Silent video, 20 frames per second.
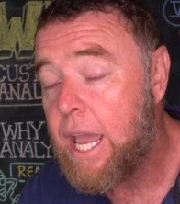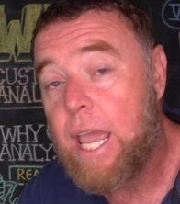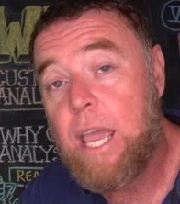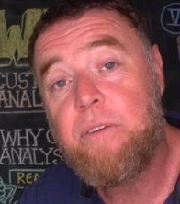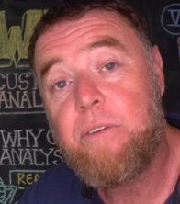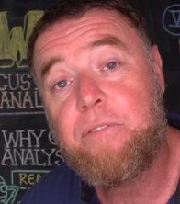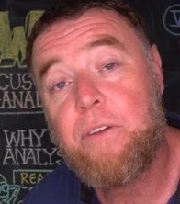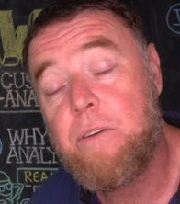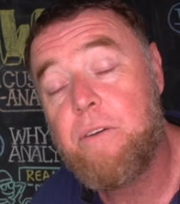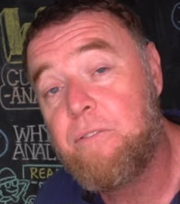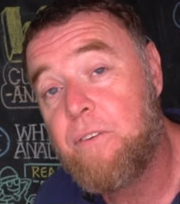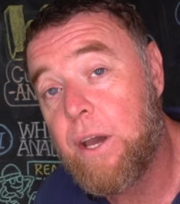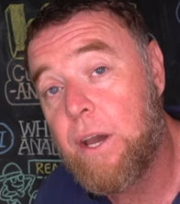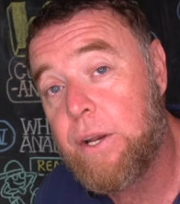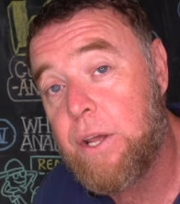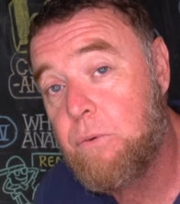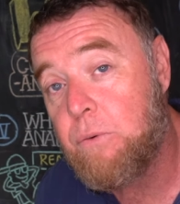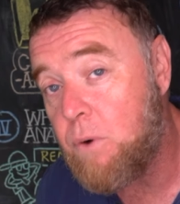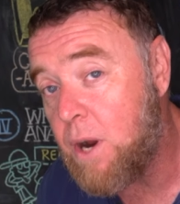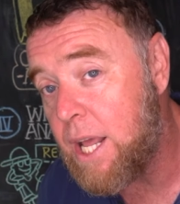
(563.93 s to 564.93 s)
If you
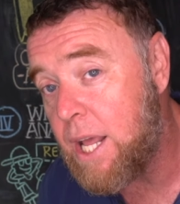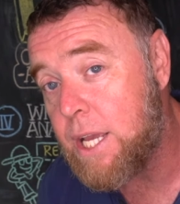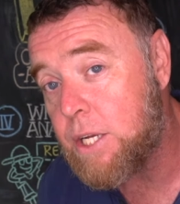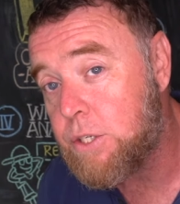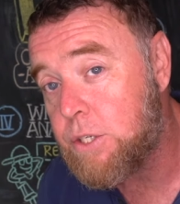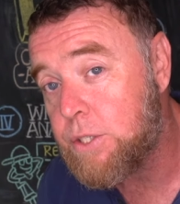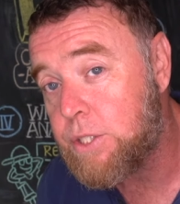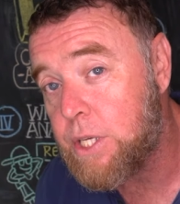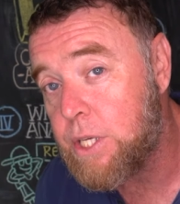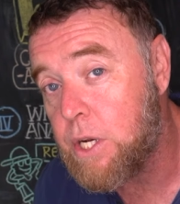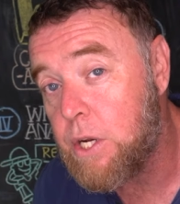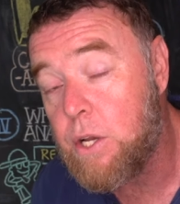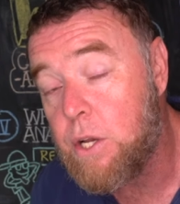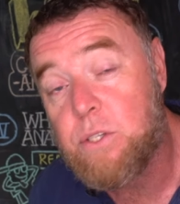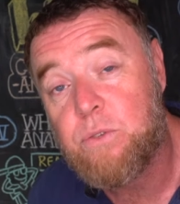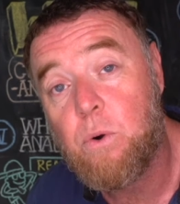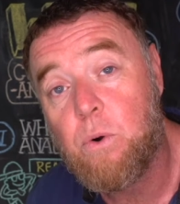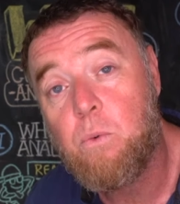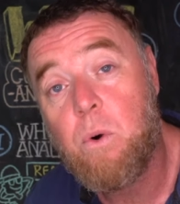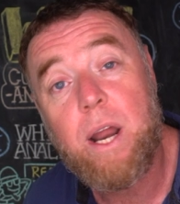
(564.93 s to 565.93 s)
found it really interesting and
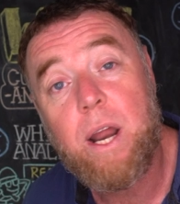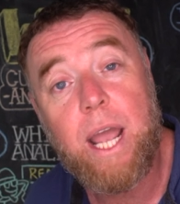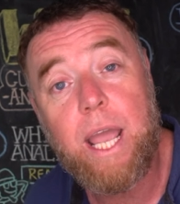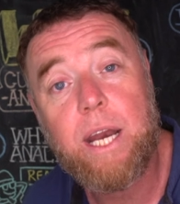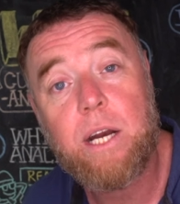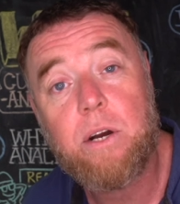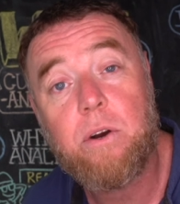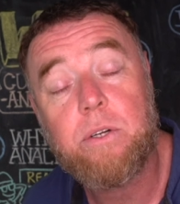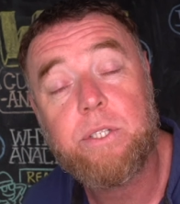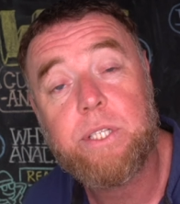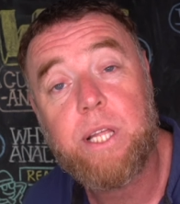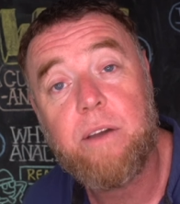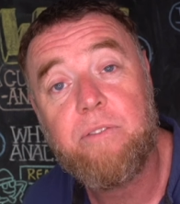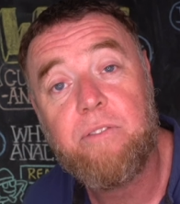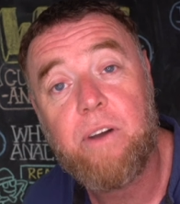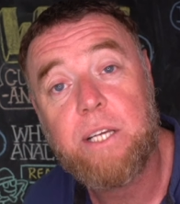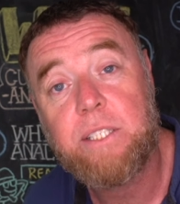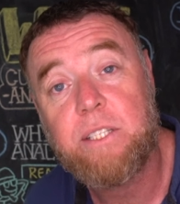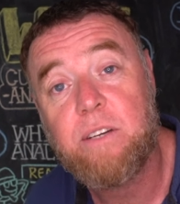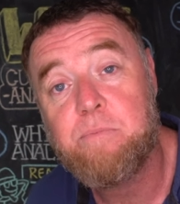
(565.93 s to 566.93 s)
useful, why not head across the
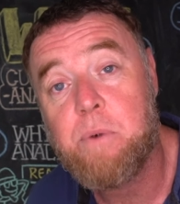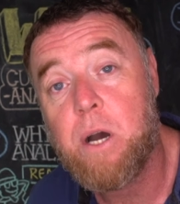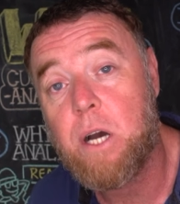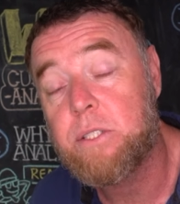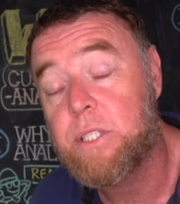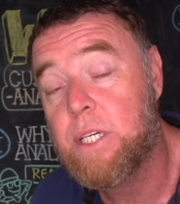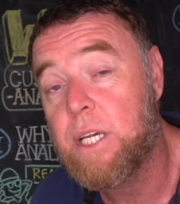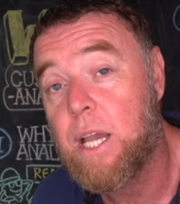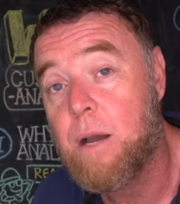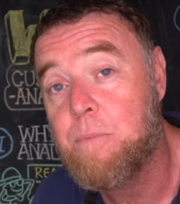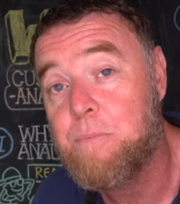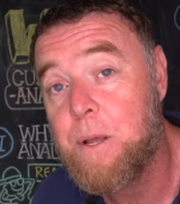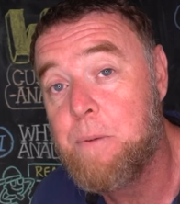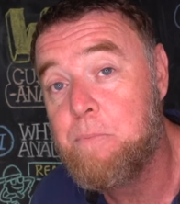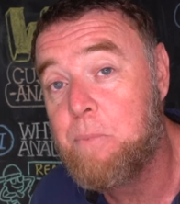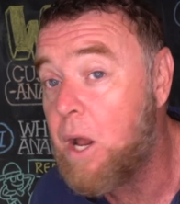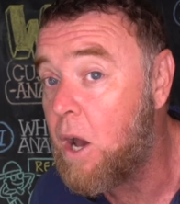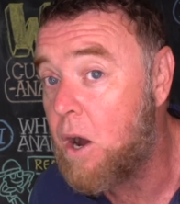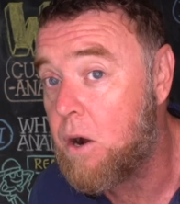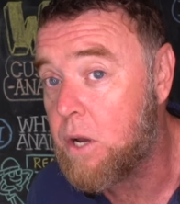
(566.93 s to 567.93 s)
Effective Marketing Company
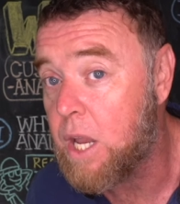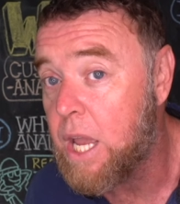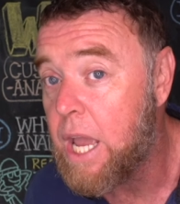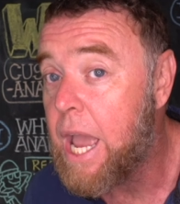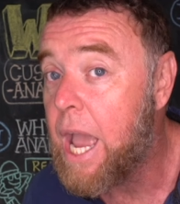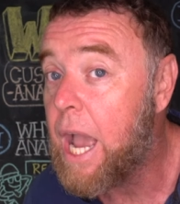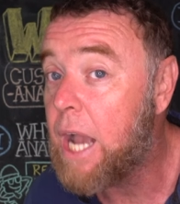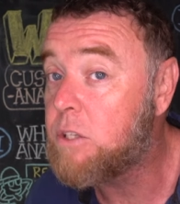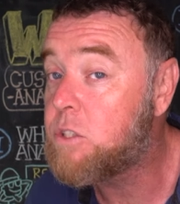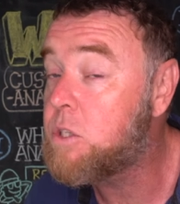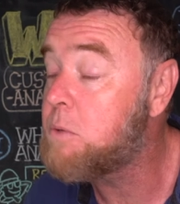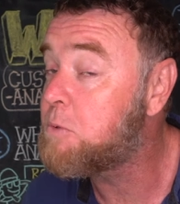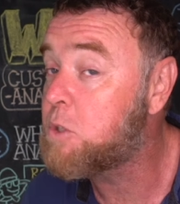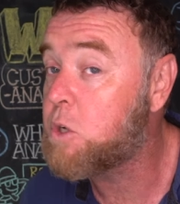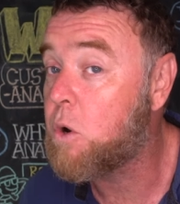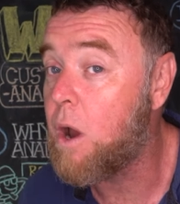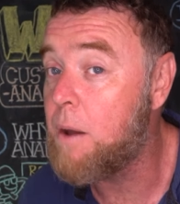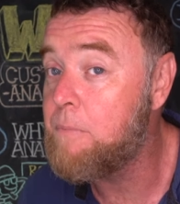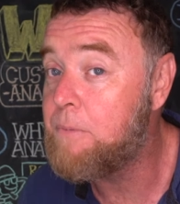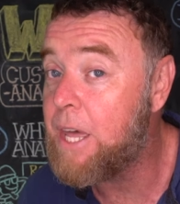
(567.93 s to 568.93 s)
blog and
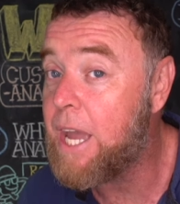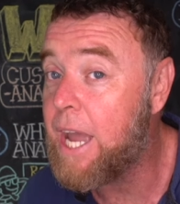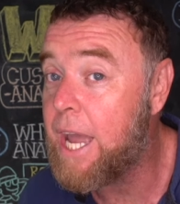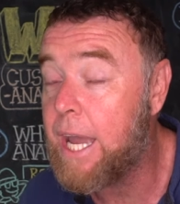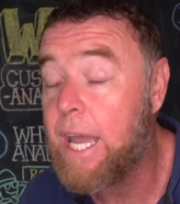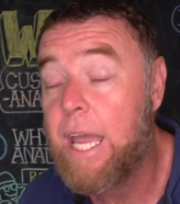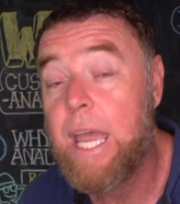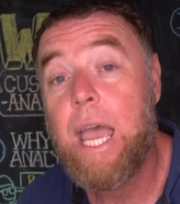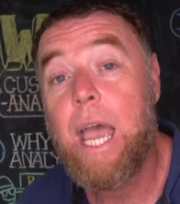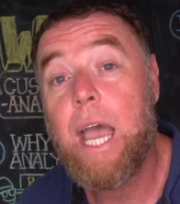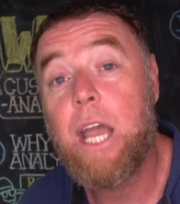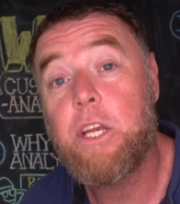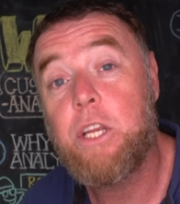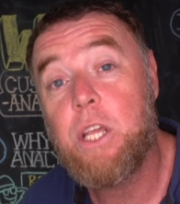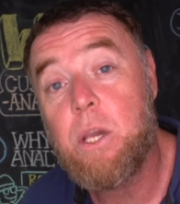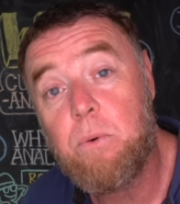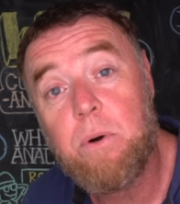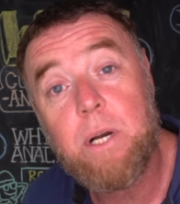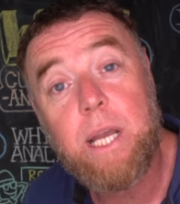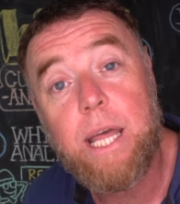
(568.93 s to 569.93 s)
subscribe there, and
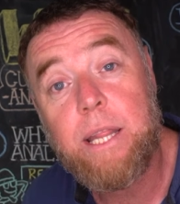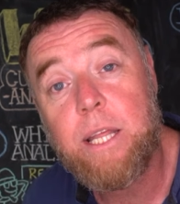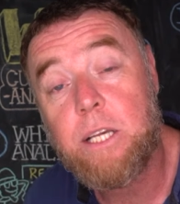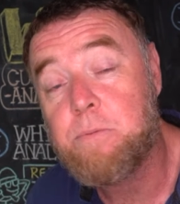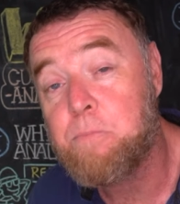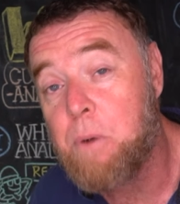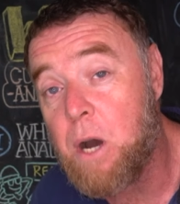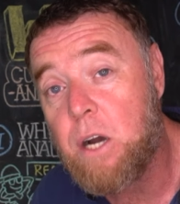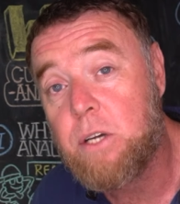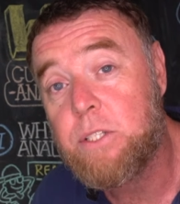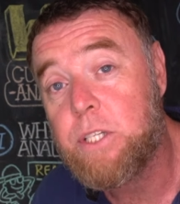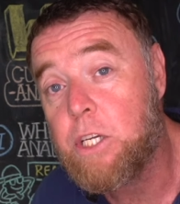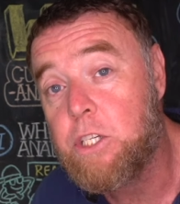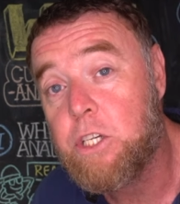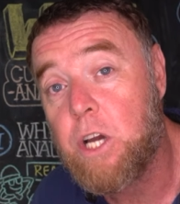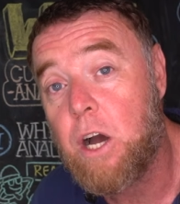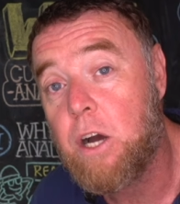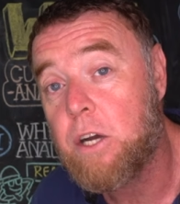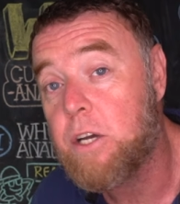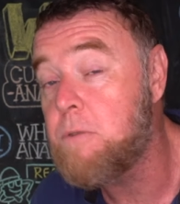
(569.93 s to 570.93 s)
you will get this marketing
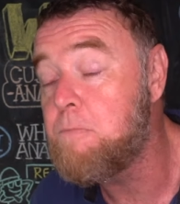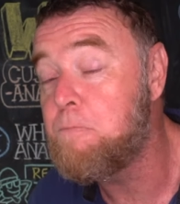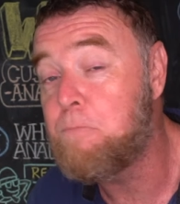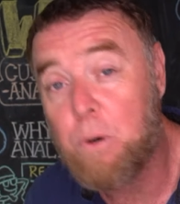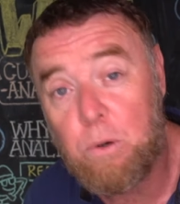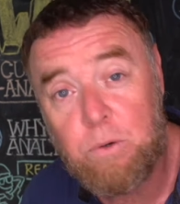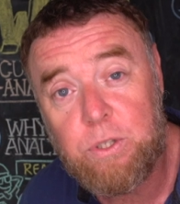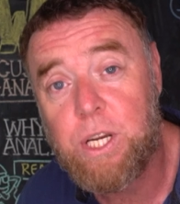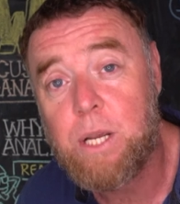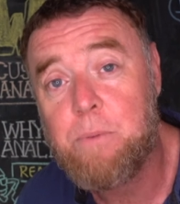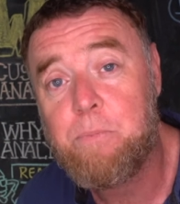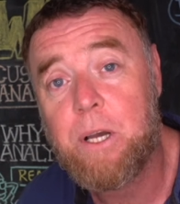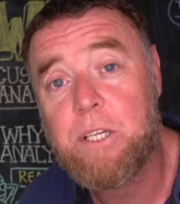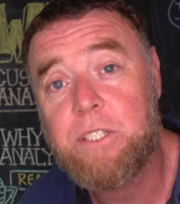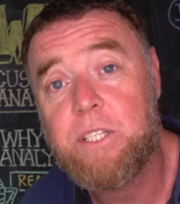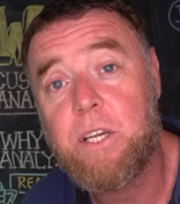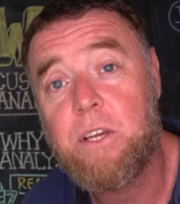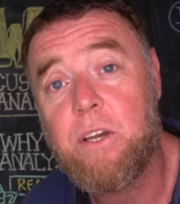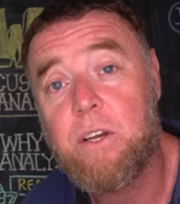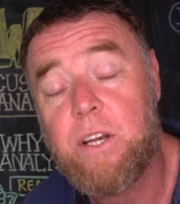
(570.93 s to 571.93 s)
jargon, bullshit
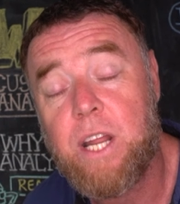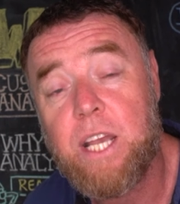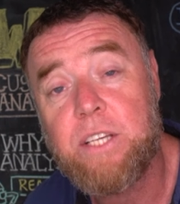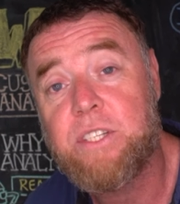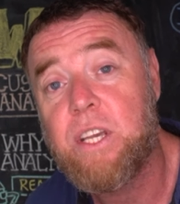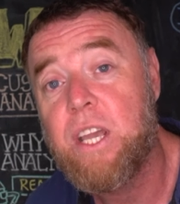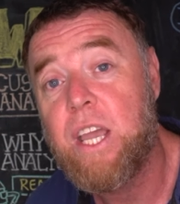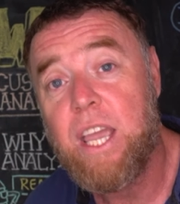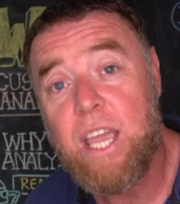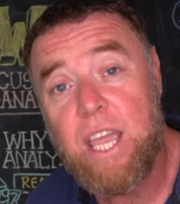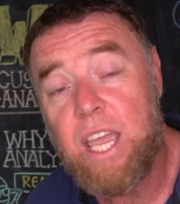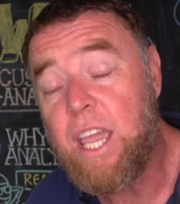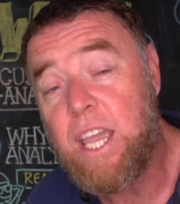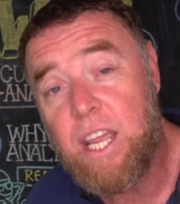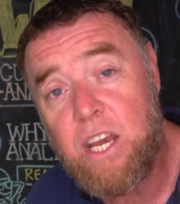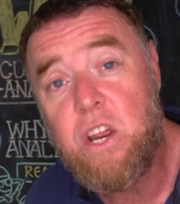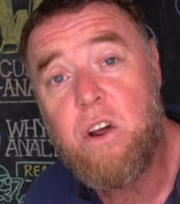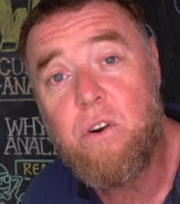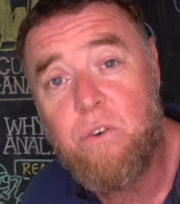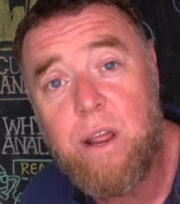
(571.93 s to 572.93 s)
busting goodness
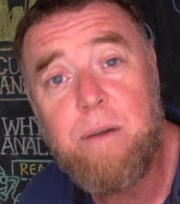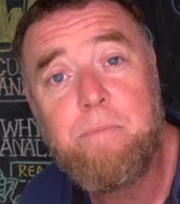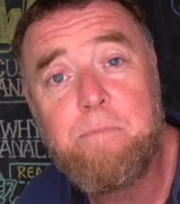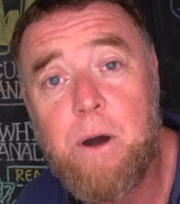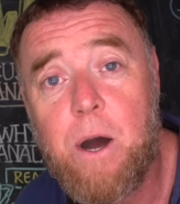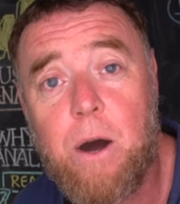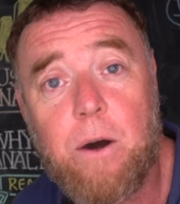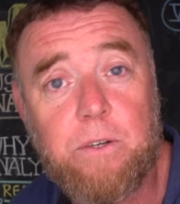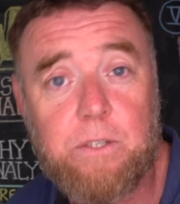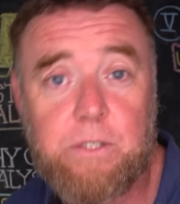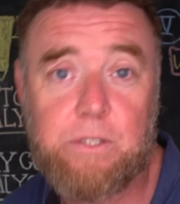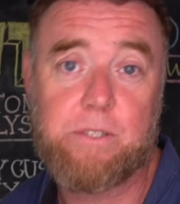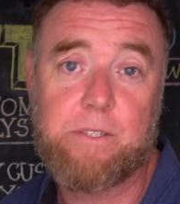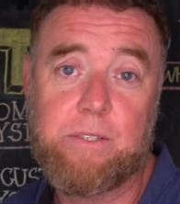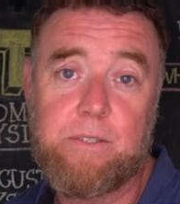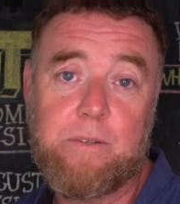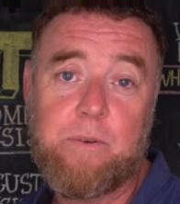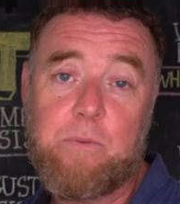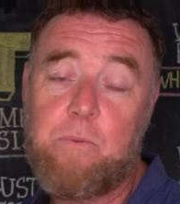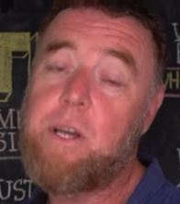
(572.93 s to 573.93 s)
in your inbox.
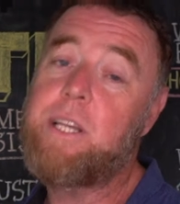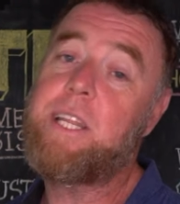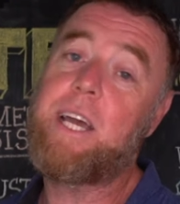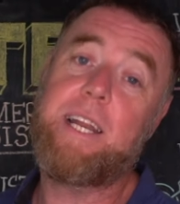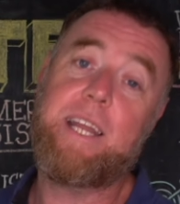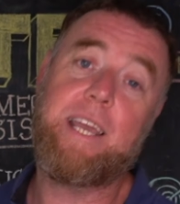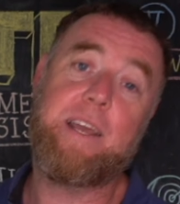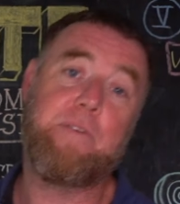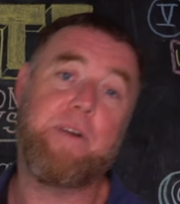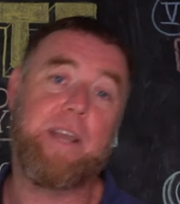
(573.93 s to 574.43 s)
We're done here,